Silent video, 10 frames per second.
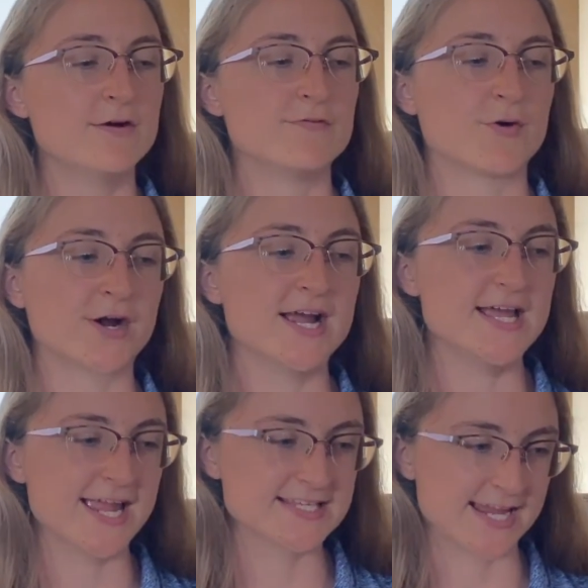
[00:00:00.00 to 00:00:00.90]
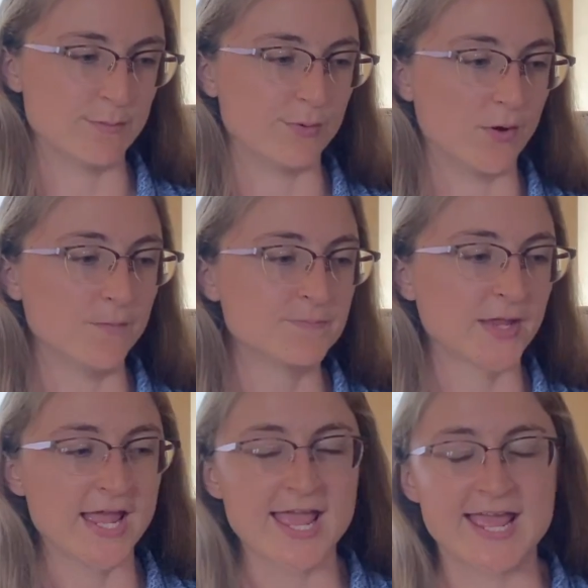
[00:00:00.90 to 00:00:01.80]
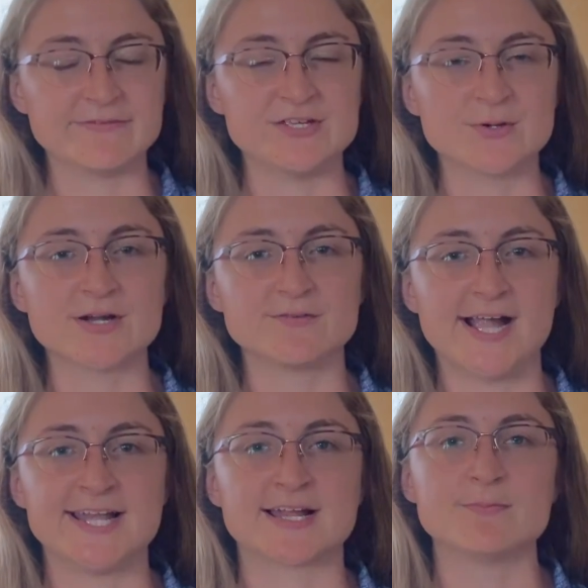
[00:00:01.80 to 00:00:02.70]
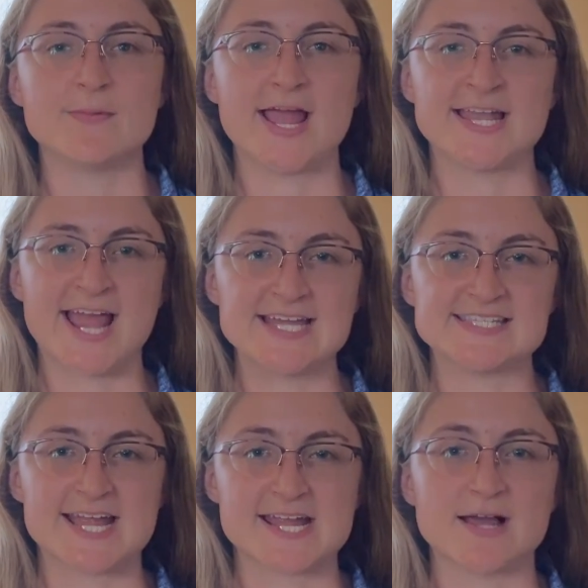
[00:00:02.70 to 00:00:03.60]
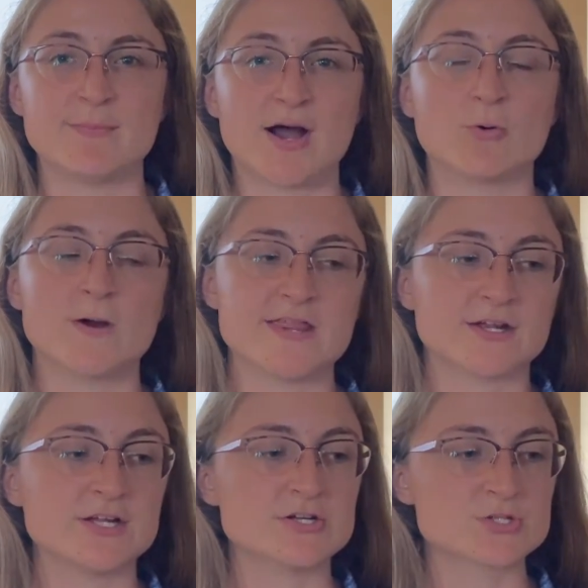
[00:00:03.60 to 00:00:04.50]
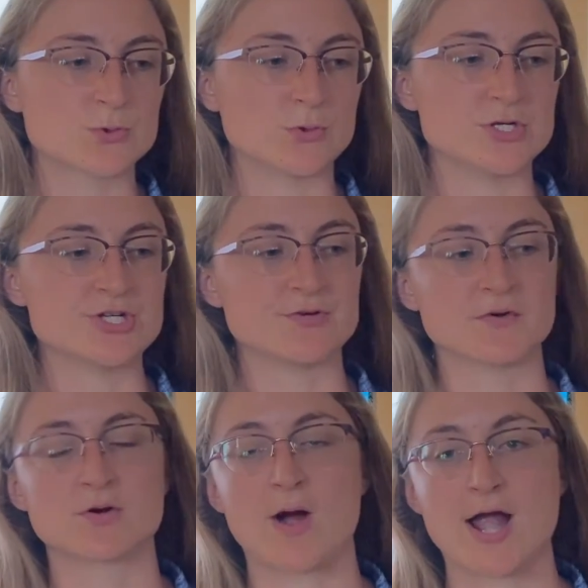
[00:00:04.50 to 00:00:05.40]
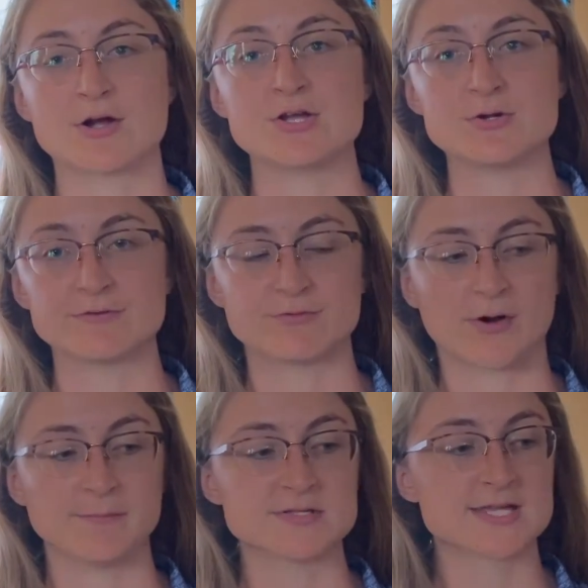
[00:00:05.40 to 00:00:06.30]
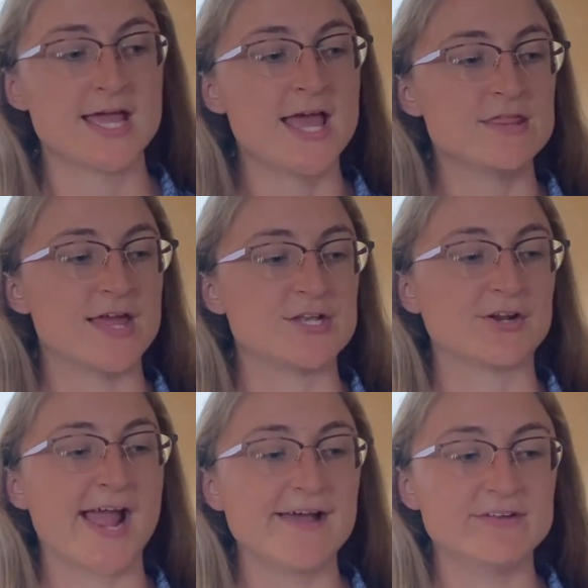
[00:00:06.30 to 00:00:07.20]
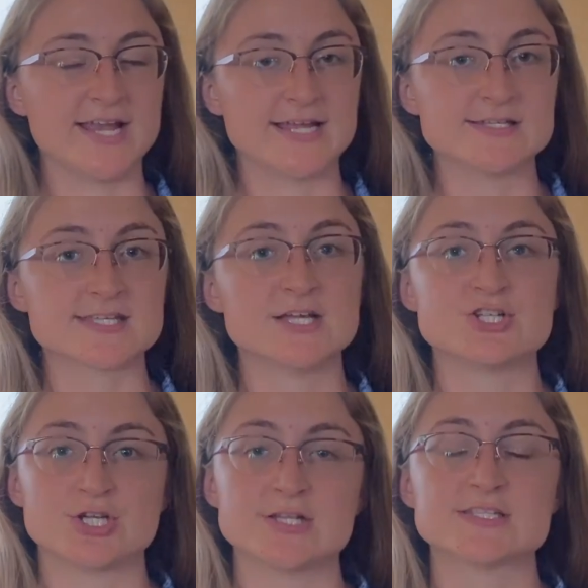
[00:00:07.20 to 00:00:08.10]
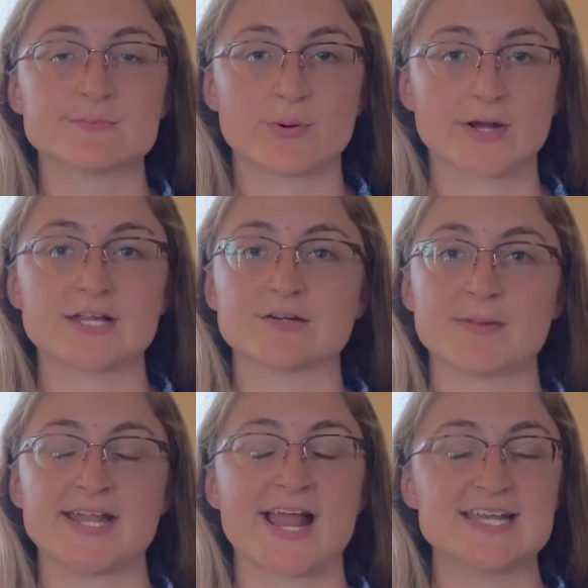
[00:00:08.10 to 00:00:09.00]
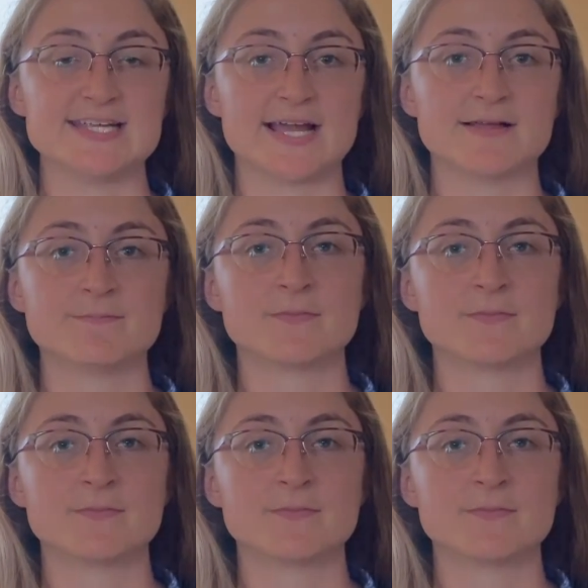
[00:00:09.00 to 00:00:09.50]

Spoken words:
For example, if you are writing an essay about whether your school should require uniforms, then your evidence should support your main idea.